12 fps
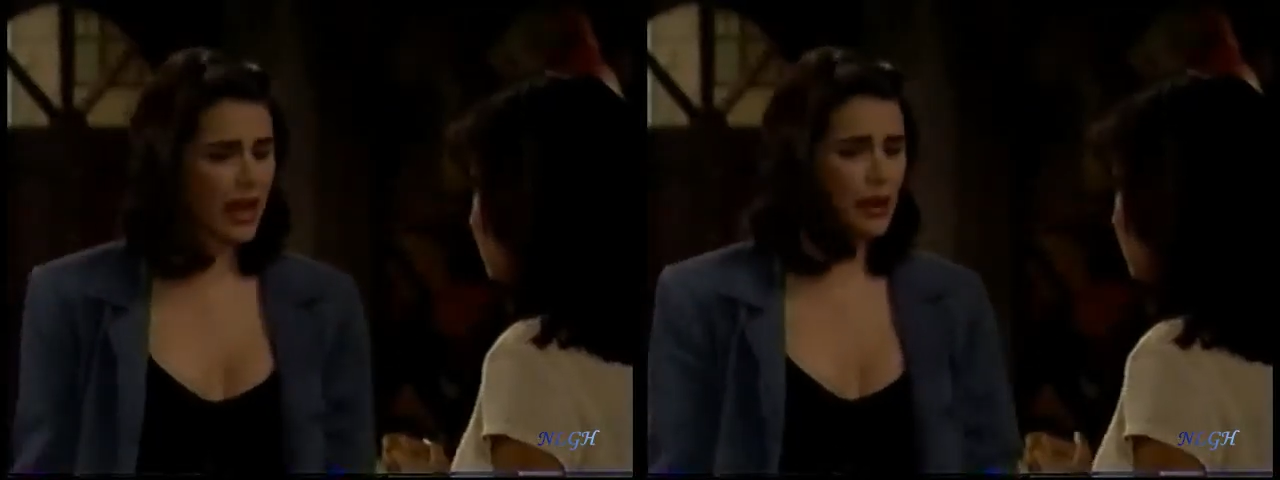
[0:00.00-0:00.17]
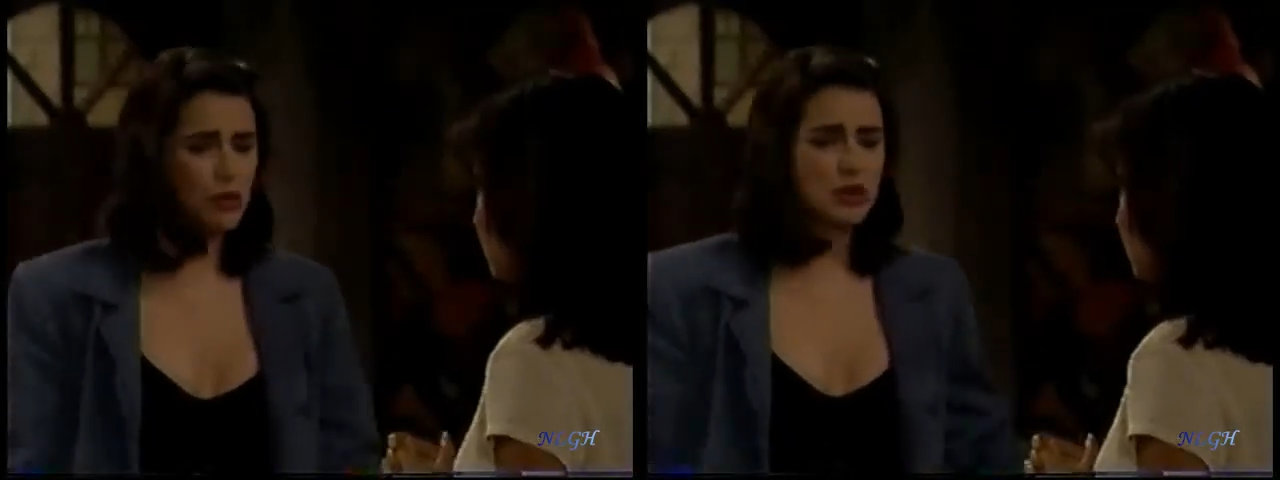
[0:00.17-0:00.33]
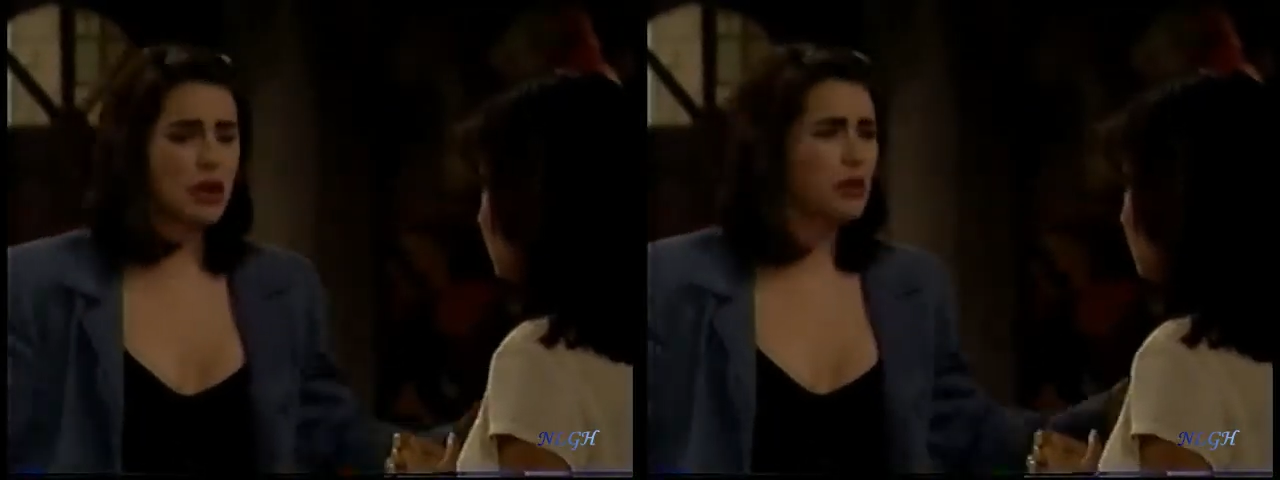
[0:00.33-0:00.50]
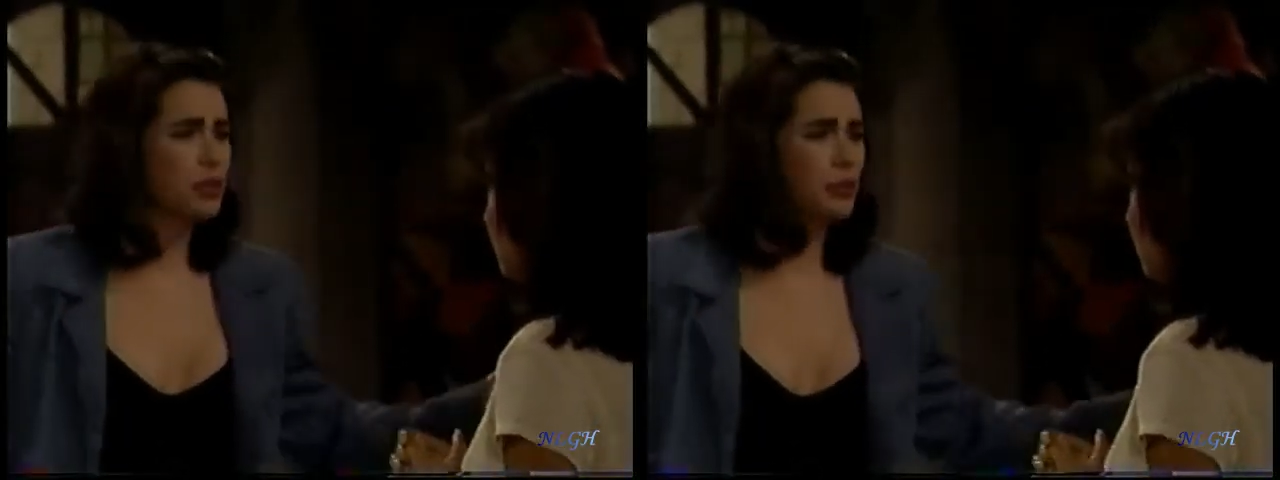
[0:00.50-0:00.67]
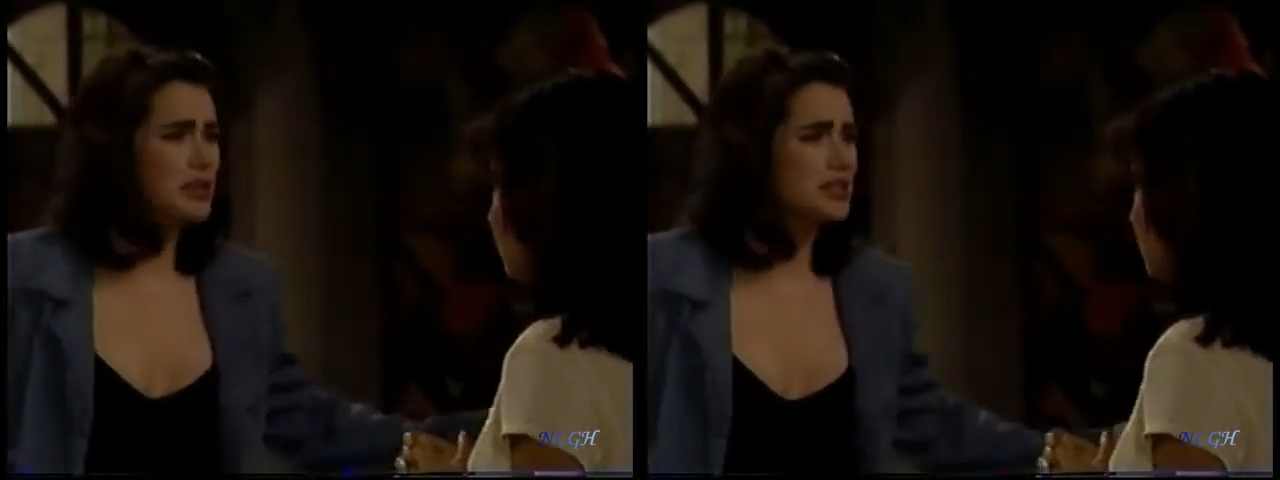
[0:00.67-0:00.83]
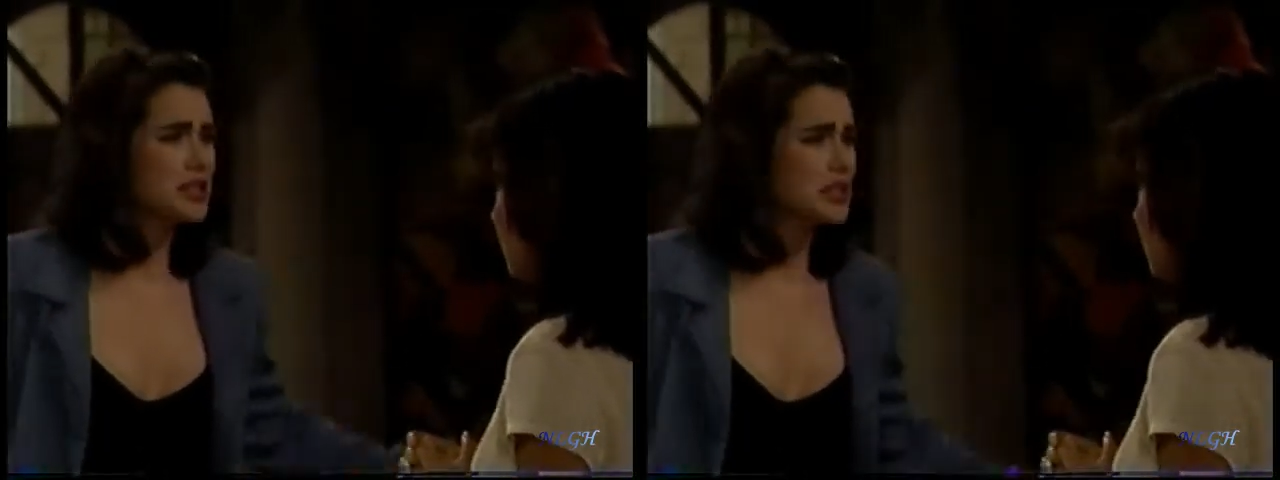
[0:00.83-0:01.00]
I don't know. The
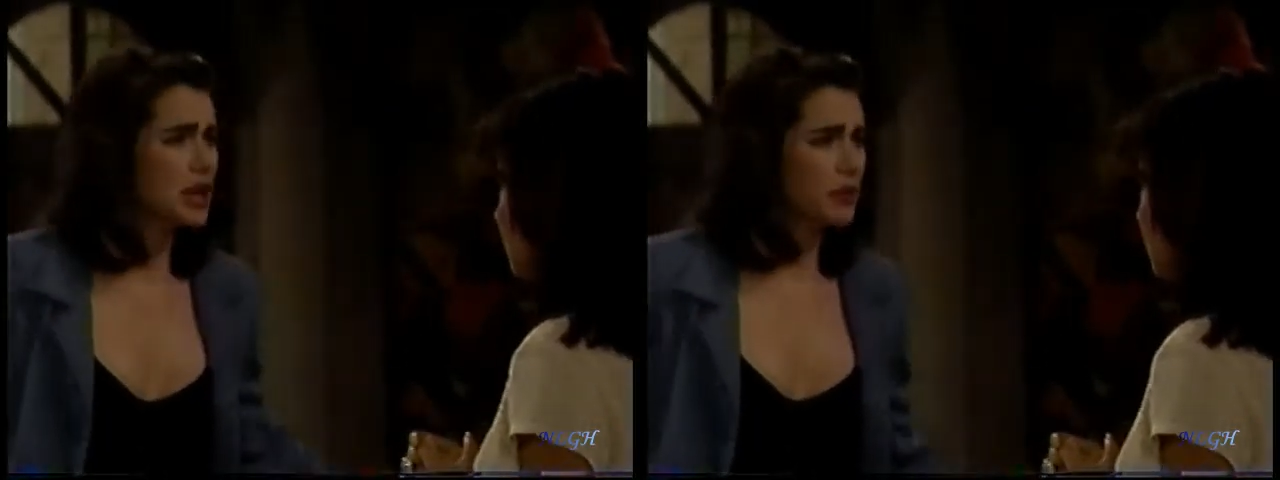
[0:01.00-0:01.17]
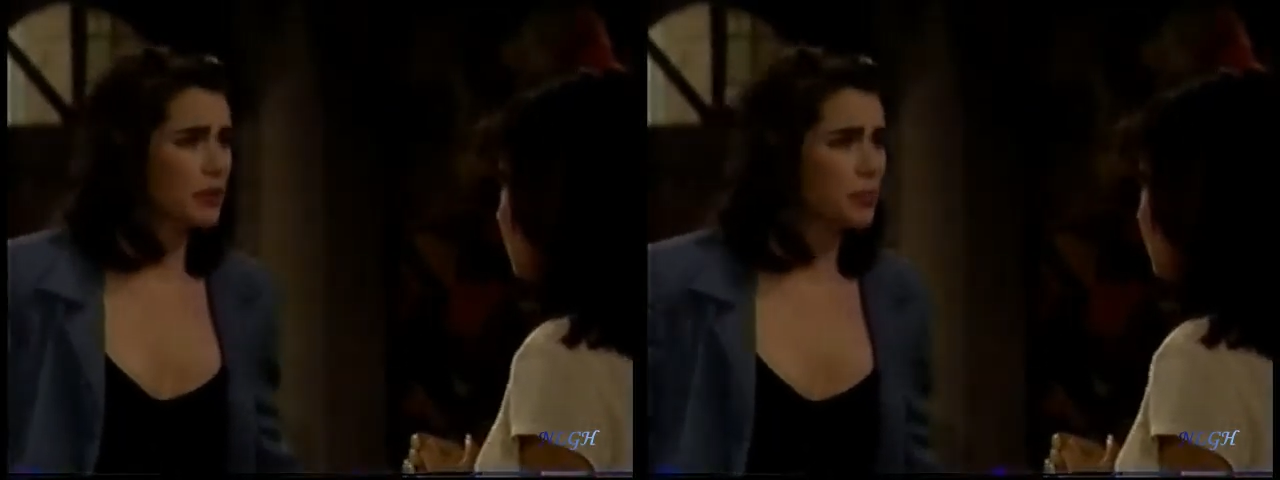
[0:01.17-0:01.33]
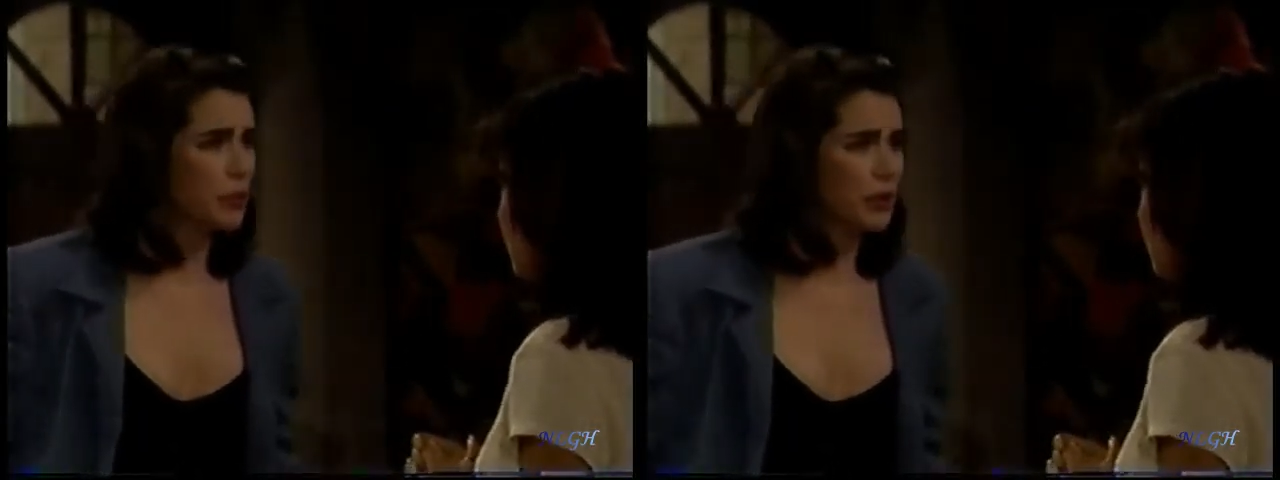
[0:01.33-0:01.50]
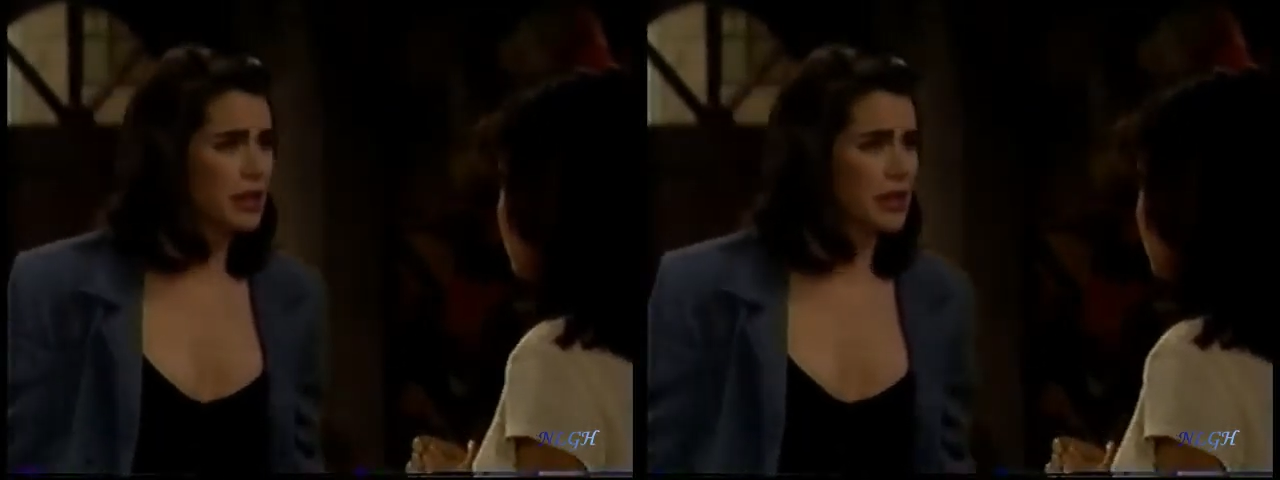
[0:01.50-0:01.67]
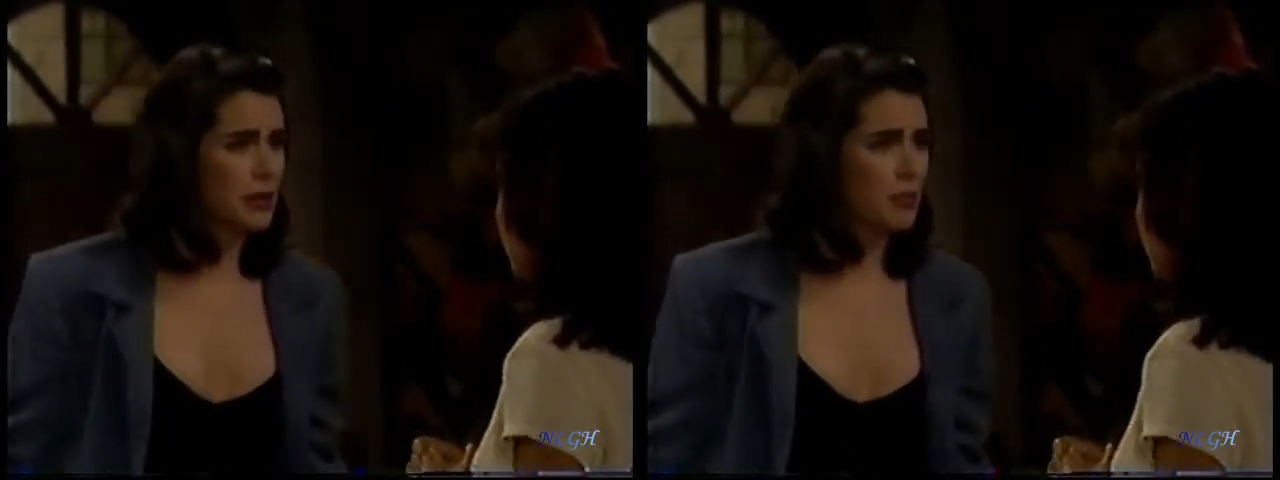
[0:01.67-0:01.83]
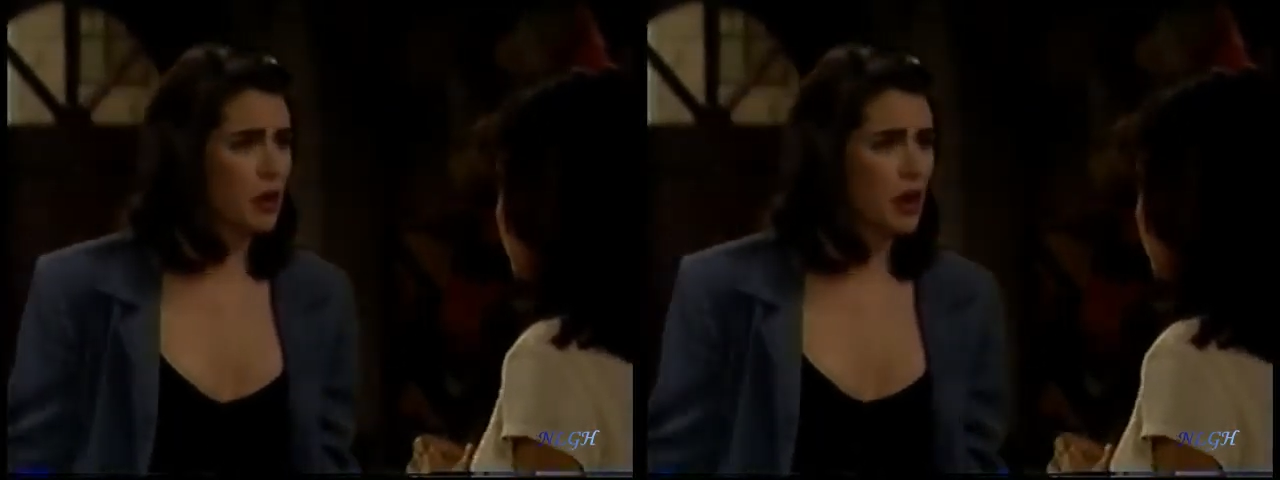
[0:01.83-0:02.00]
reasons aren't important
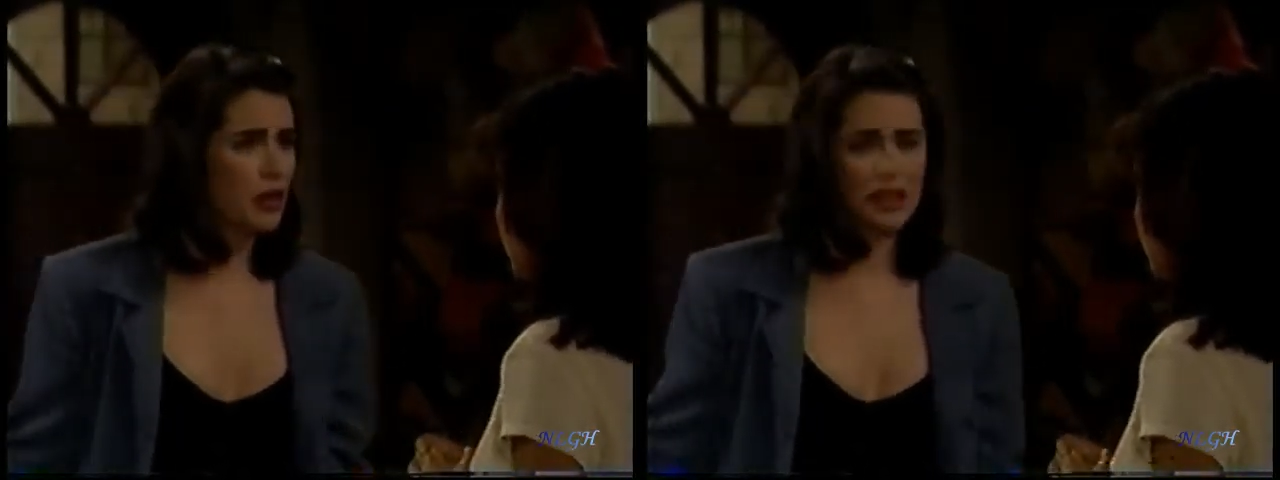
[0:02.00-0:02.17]
anymore.